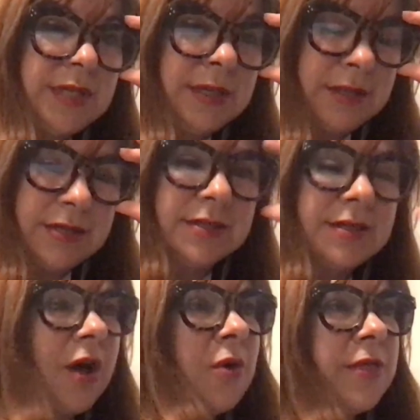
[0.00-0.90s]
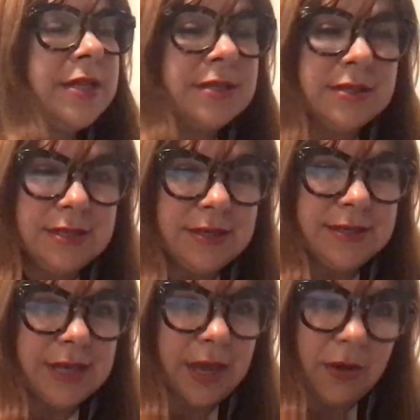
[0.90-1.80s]
these oh that's a
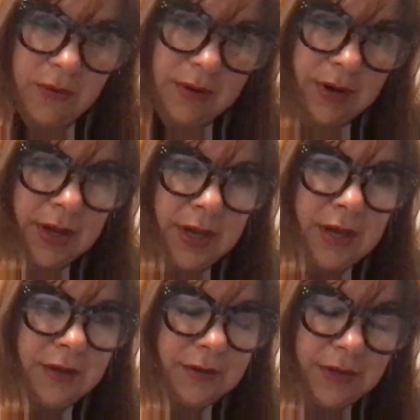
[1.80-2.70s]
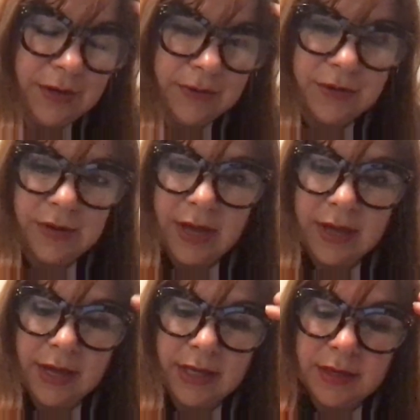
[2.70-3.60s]
detail or you know i,
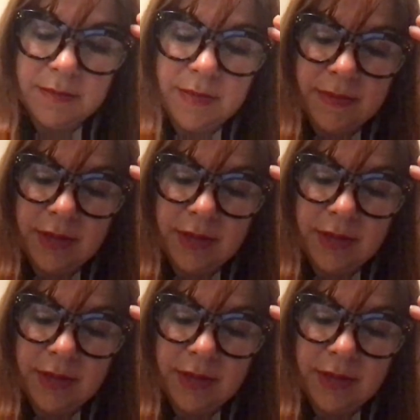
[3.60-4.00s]
I can